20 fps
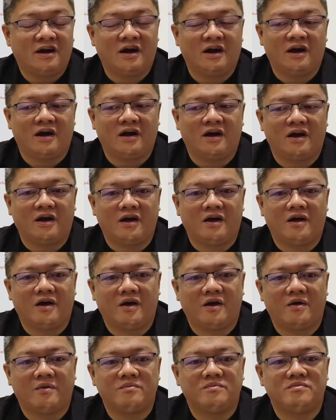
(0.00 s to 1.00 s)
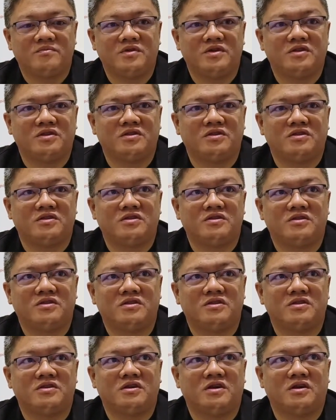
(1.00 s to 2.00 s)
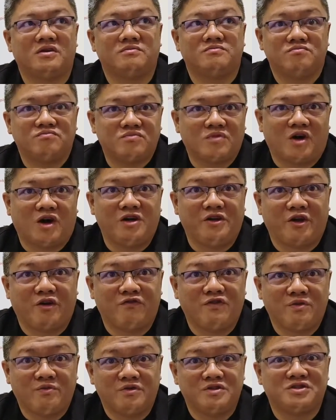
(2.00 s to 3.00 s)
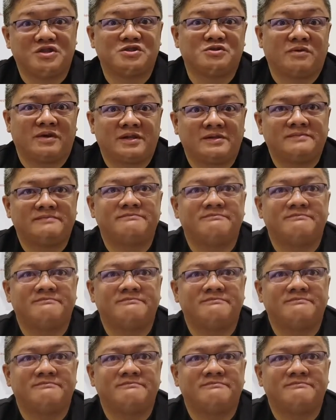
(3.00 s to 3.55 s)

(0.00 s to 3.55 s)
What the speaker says: in our neck of the woods as well.